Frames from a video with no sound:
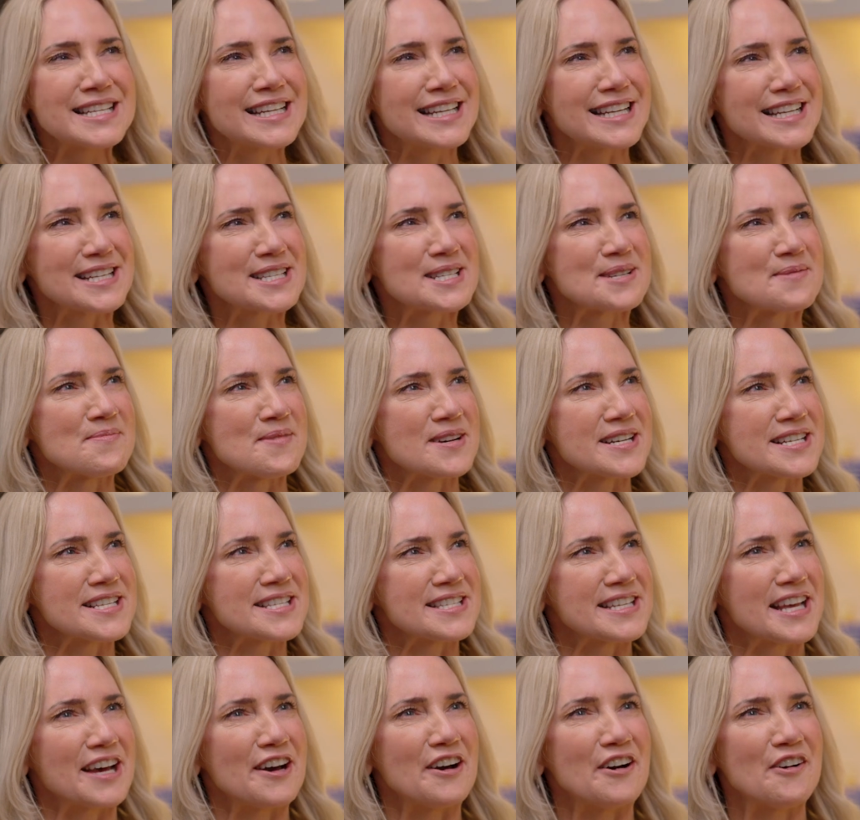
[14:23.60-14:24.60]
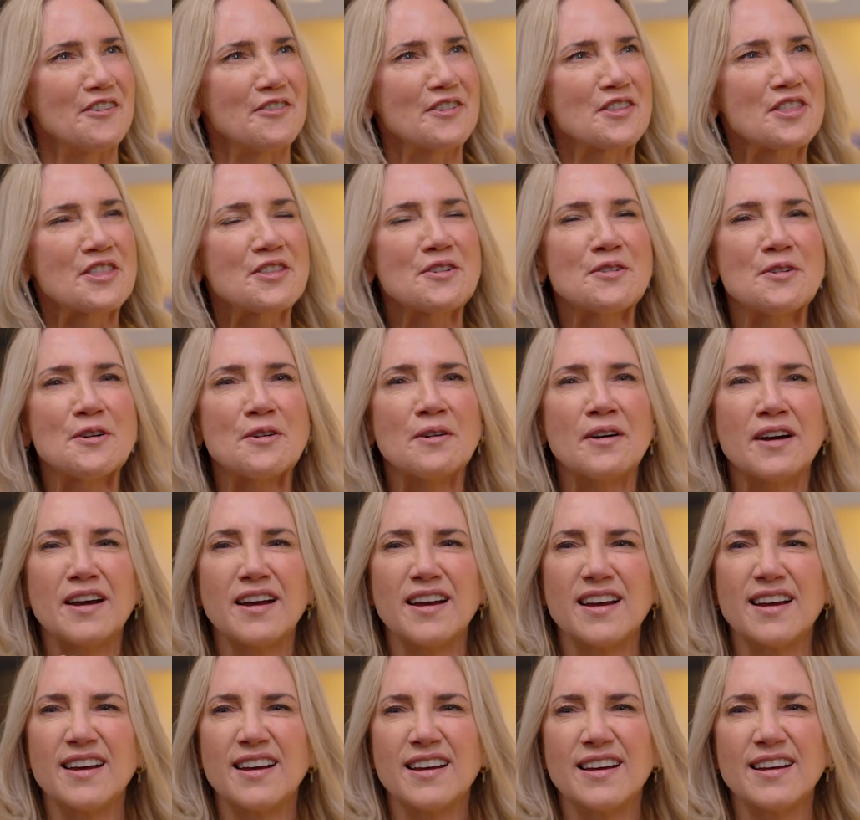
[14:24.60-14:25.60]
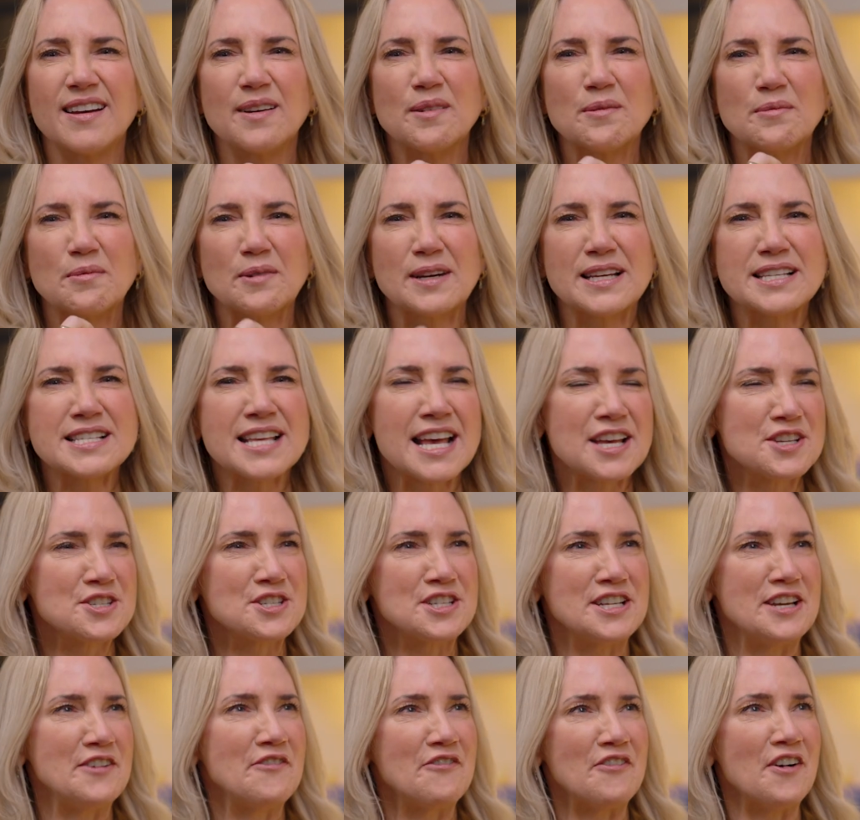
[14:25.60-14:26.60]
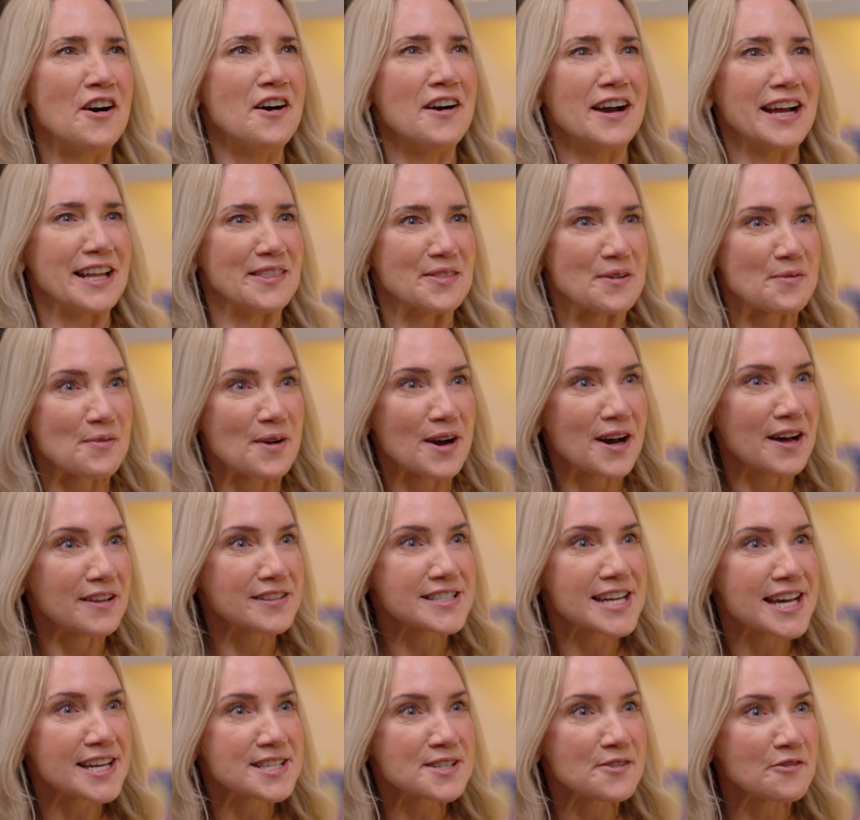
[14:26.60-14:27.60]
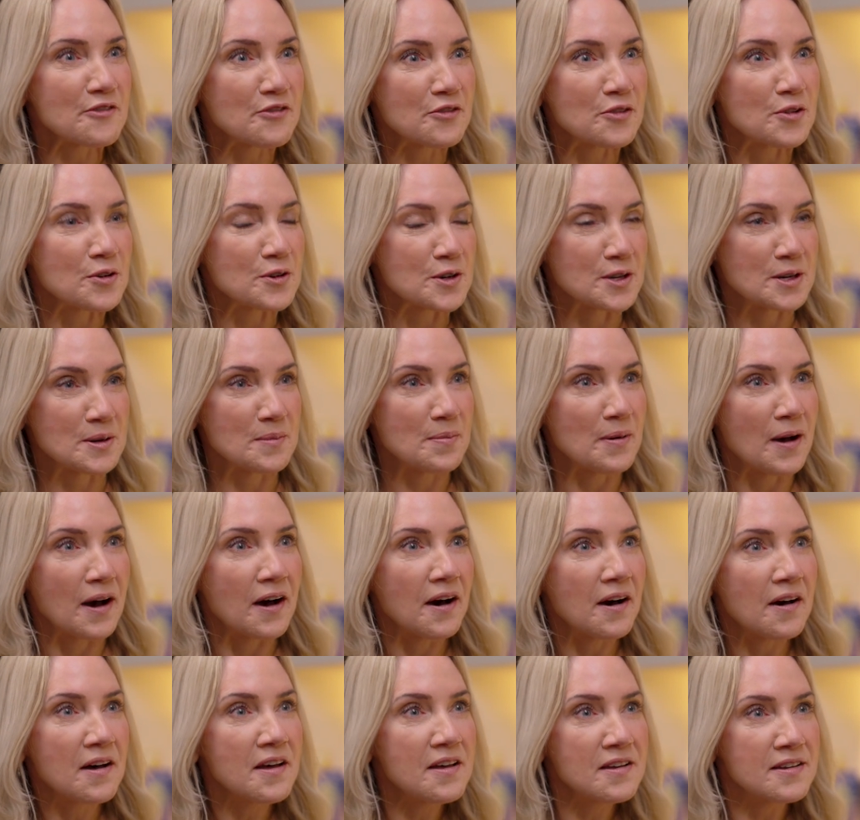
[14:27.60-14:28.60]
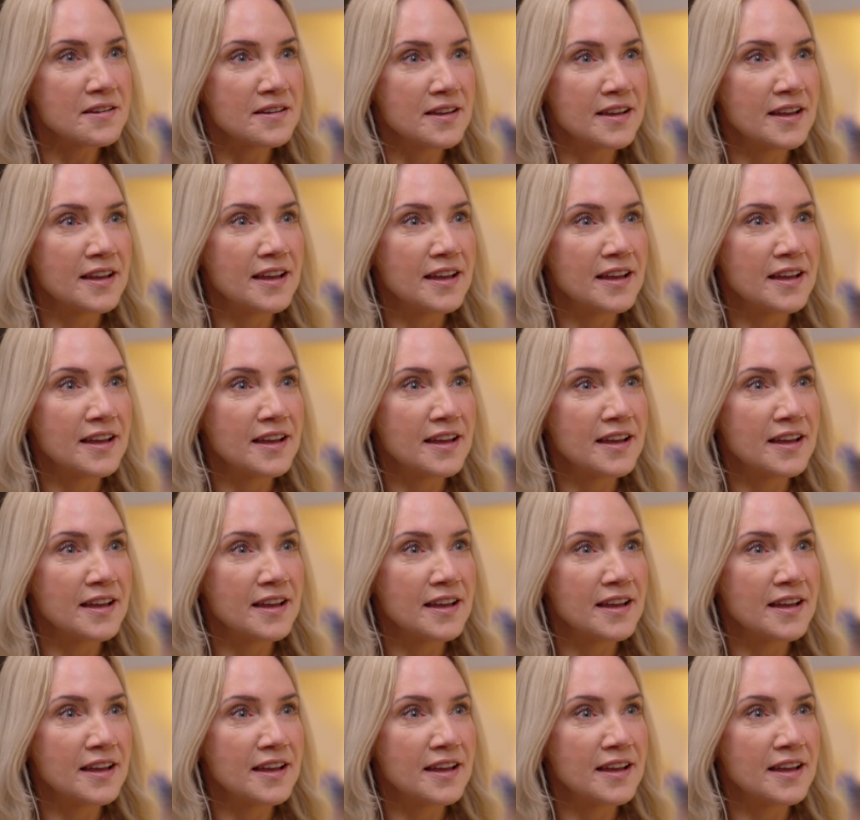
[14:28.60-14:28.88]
it to myself and thought, well, it's actually fine. The world hasn't fallen apart.